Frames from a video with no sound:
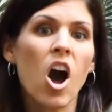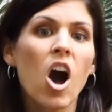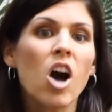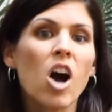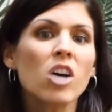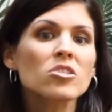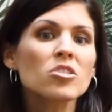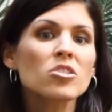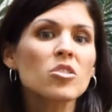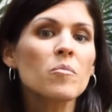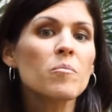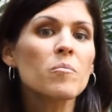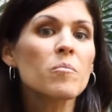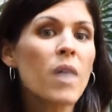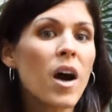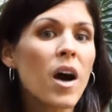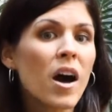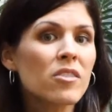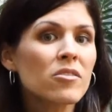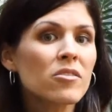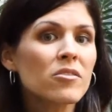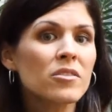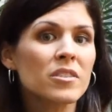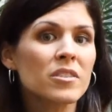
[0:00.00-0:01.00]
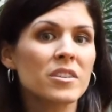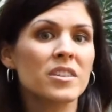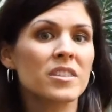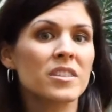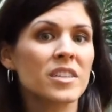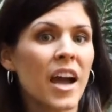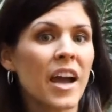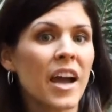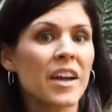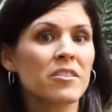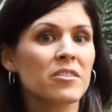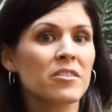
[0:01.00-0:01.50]
Also model the
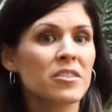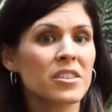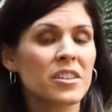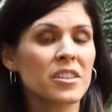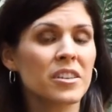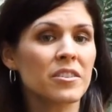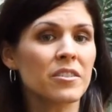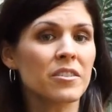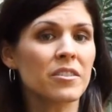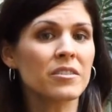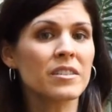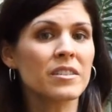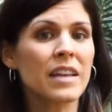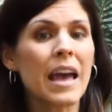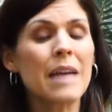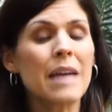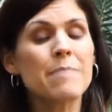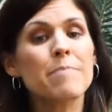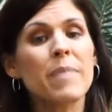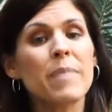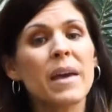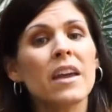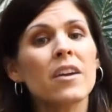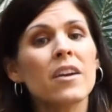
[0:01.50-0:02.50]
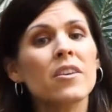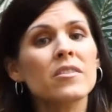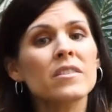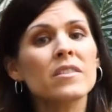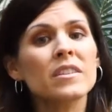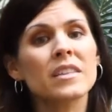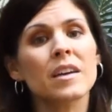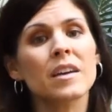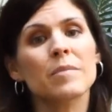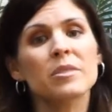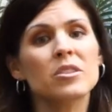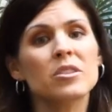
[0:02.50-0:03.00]
desired skills and pair
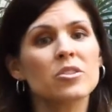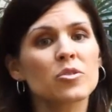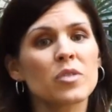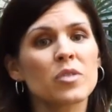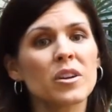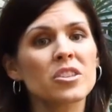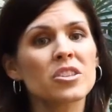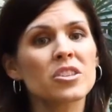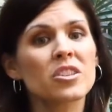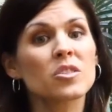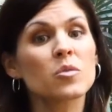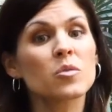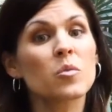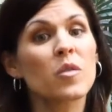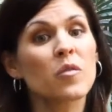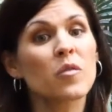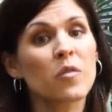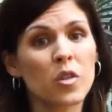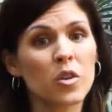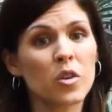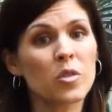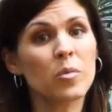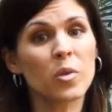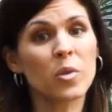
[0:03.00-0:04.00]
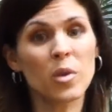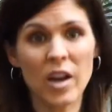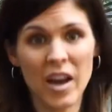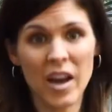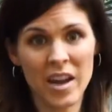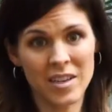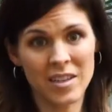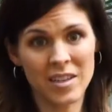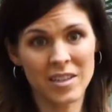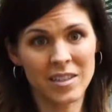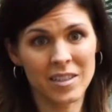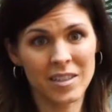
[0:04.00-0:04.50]
the demonstrations with verbal
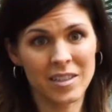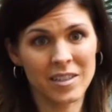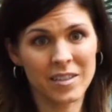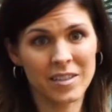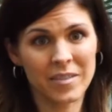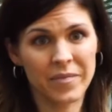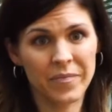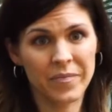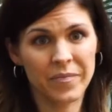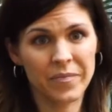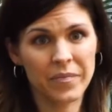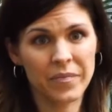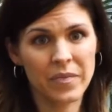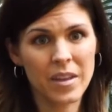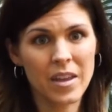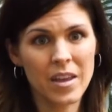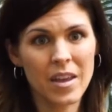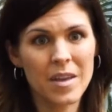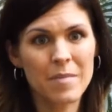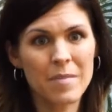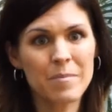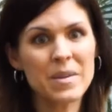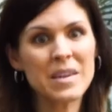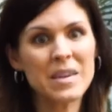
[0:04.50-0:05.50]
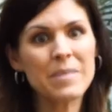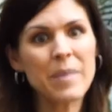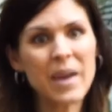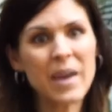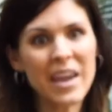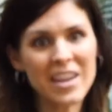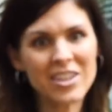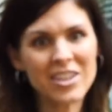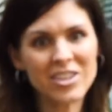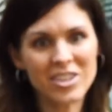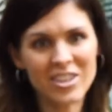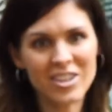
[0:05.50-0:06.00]
guidance. Be
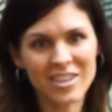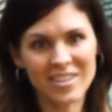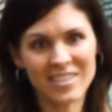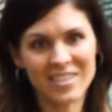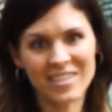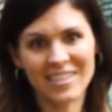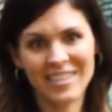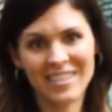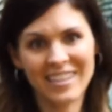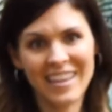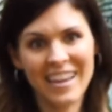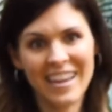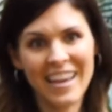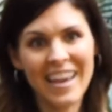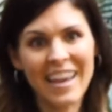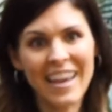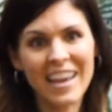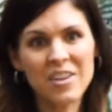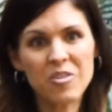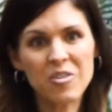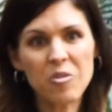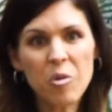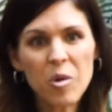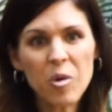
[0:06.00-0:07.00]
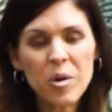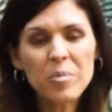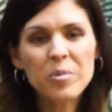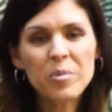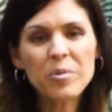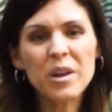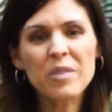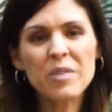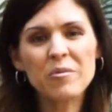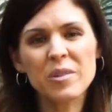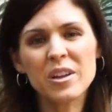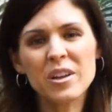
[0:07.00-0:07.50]
patient.
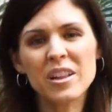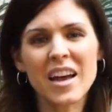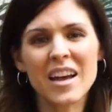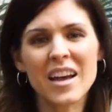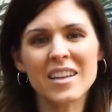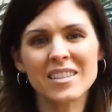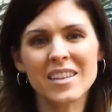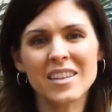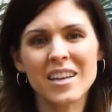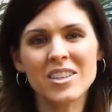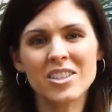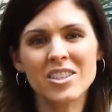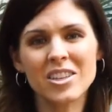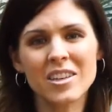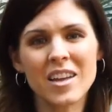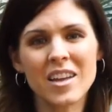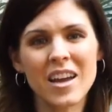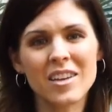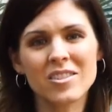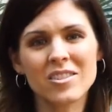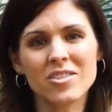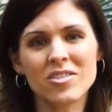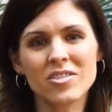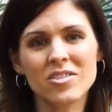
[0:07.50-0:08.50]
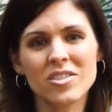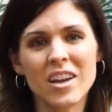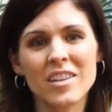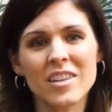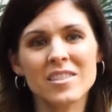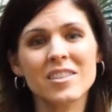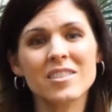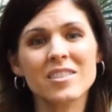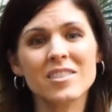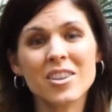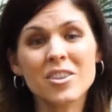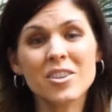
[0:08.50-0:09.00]
Incorporate relaxation
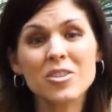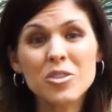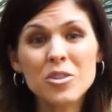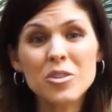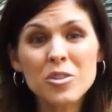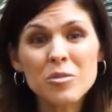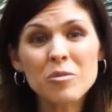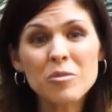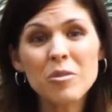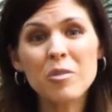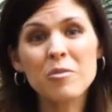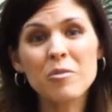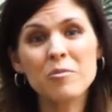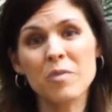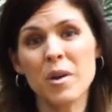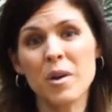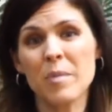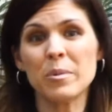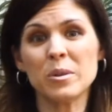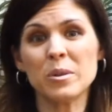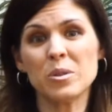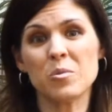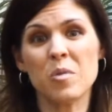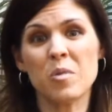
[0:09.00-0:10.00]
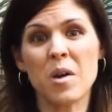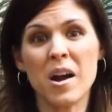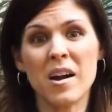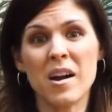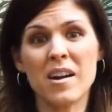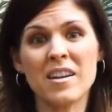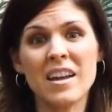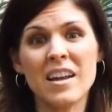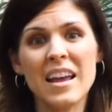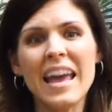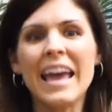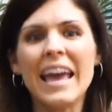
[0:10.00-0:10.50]
exercises into your own
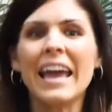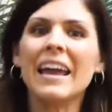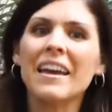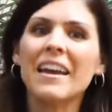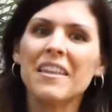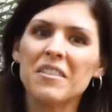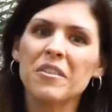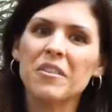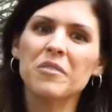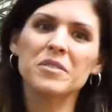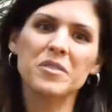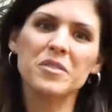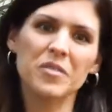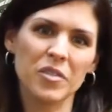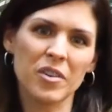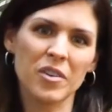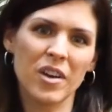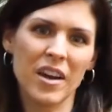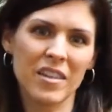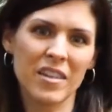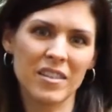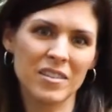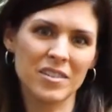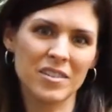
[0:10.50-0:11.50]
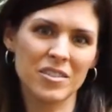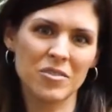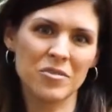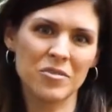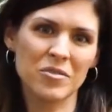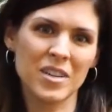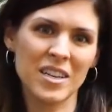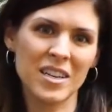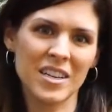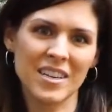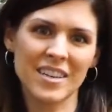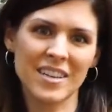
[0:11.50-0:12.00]
repertoire and those of your athletes who
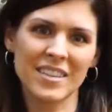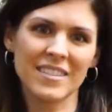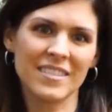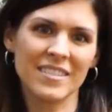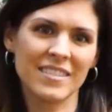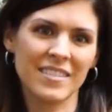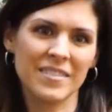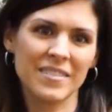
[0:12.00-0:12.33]
need it.